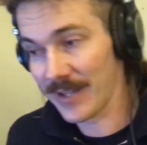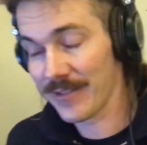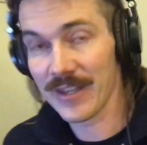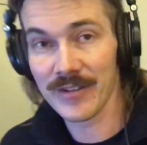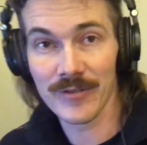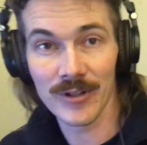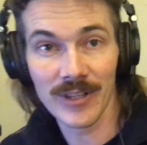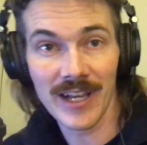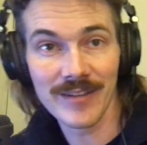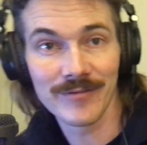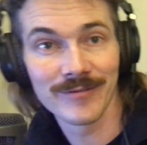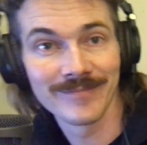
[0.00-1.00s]
thing for your
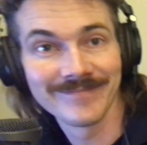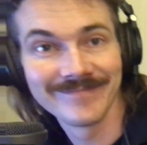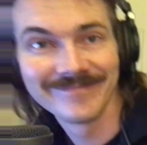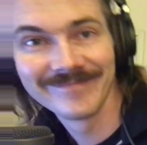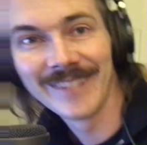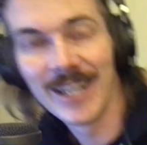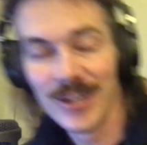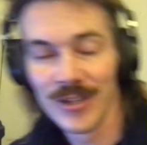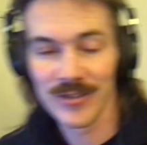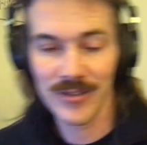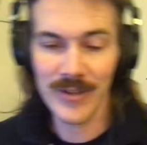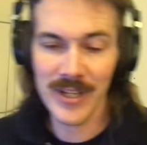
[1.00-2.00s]
life.
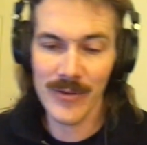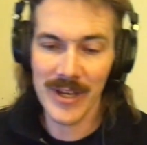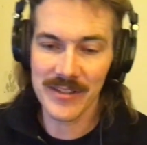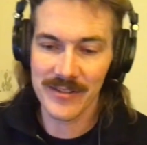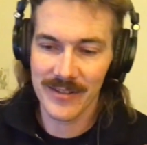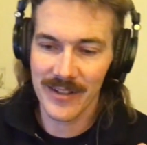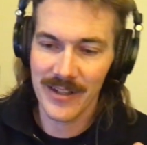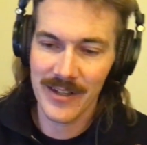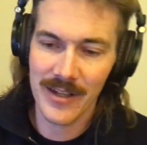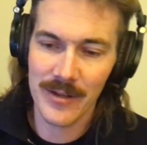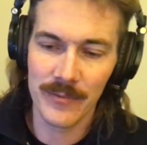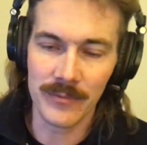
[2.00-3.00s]
So anyways,
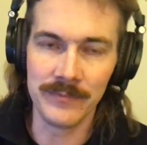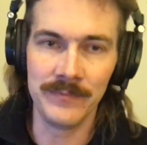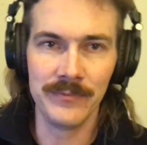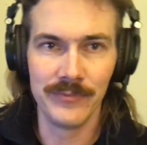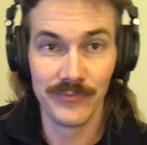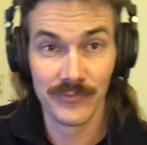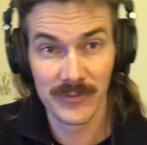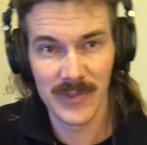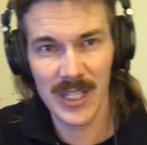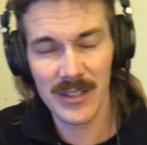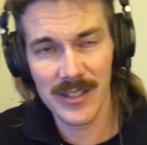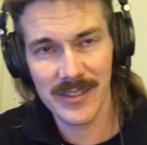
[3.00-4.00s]
now
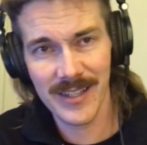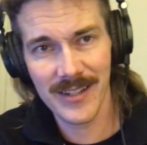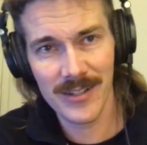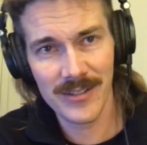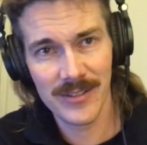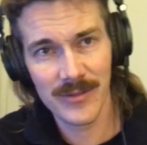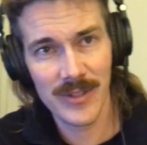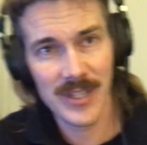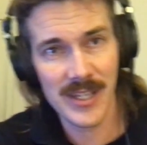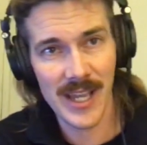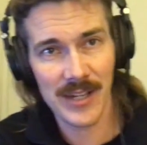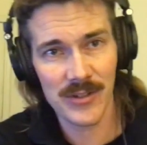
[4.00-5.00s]
let's get on to
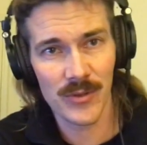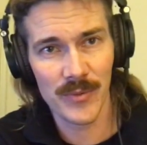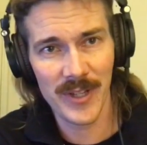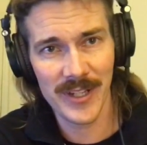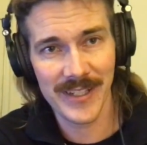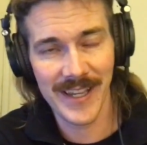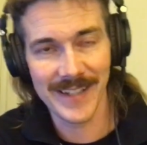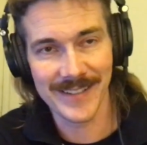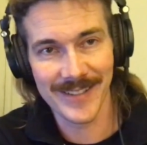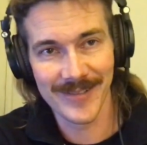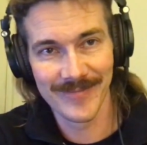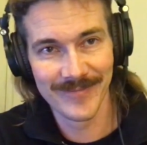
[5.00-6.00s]
the actual
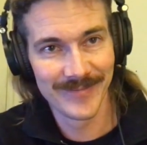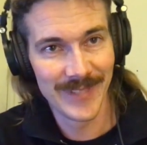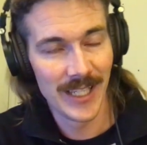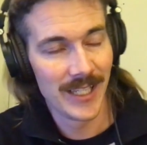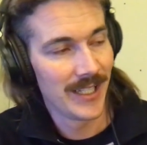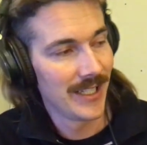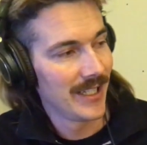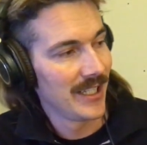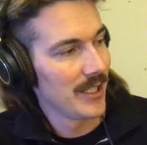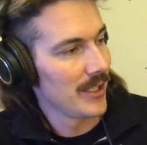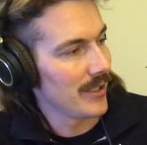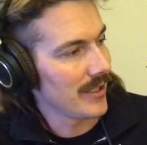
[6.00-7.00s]
podcast.
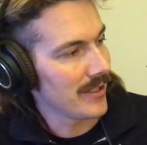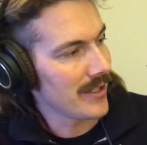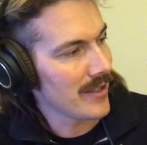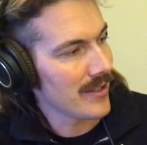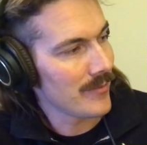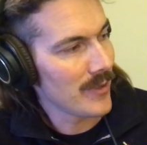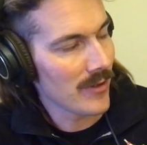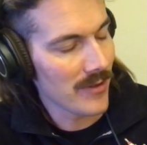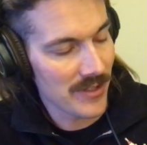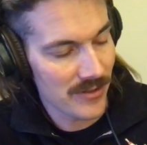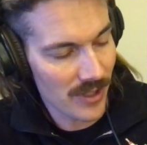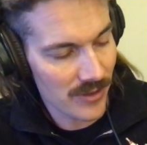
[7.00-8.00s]
Now that I'm done with
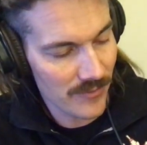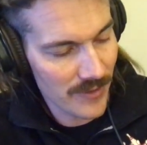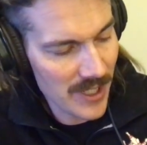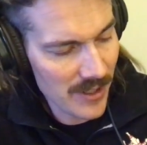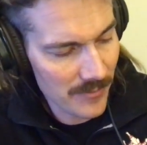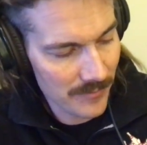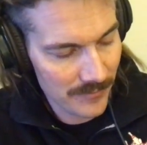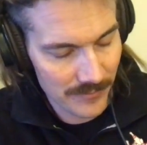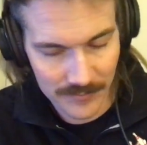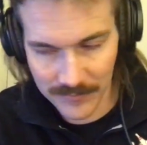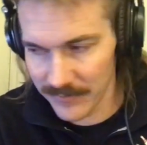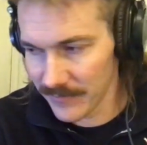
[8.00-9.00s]
the instructional video,
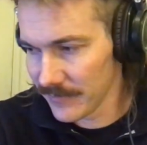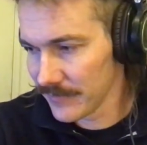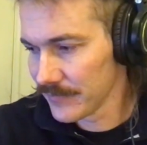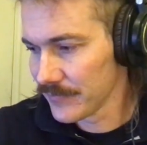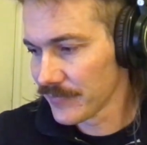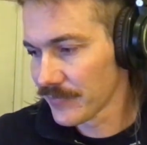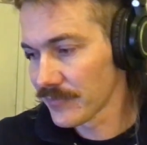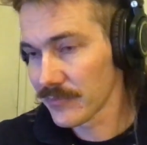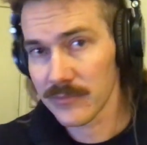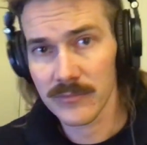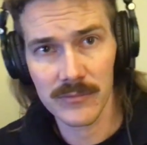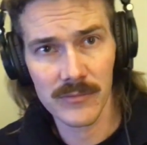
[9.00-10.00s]

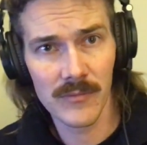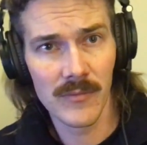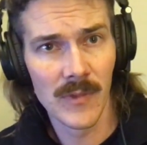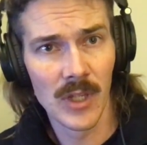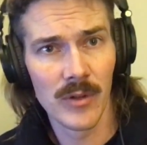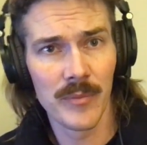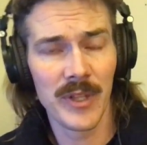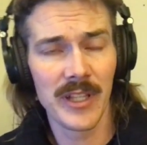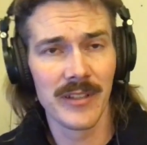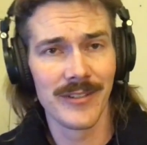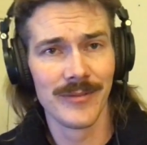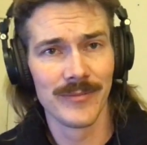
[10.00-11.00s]
I'm going to play
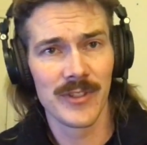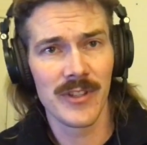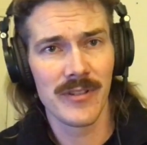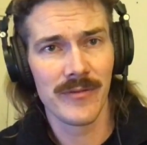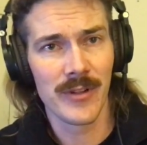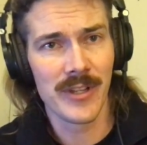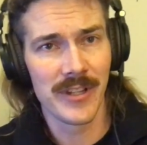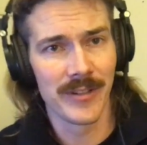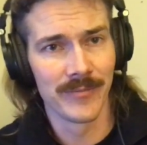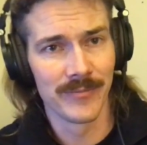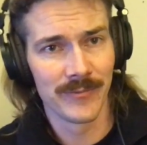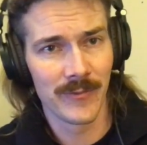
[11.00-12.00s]
a little song for you
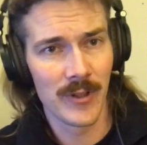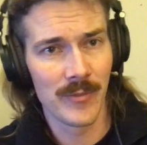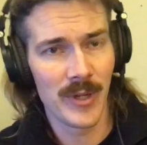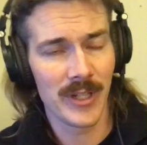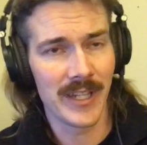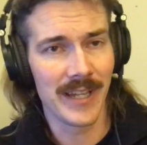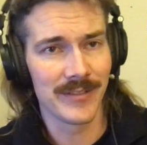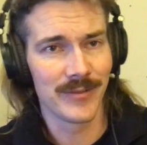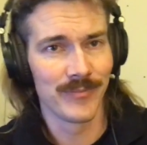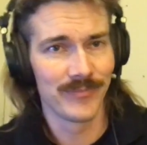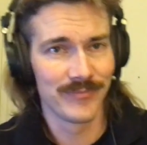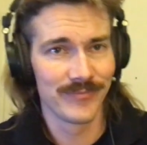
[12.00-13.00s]
here for the podcast.
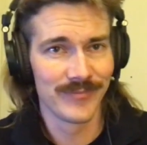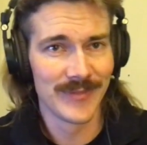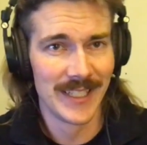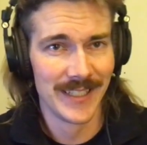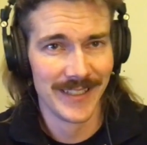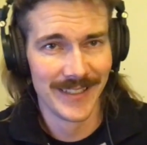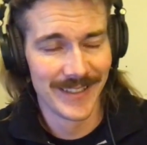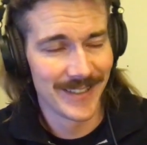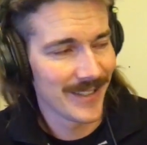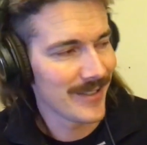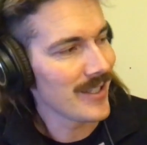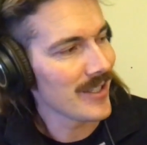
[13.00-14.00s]

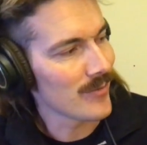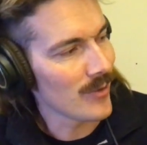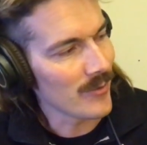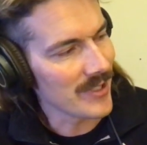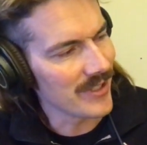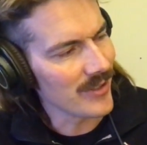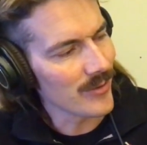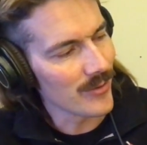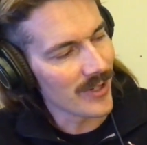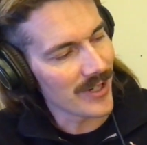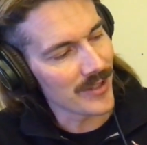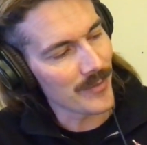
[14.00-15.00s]
So that's what we do
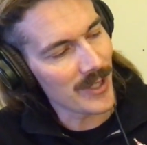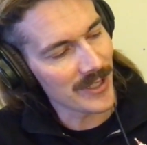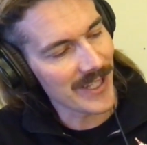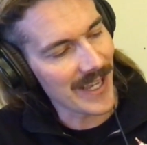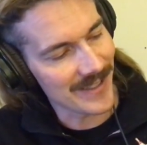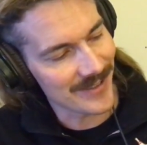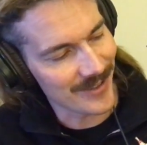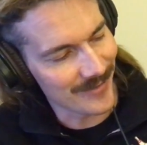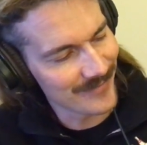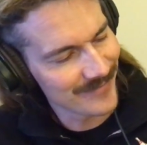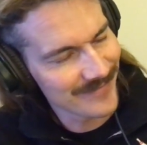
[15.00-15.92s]
on the podcast.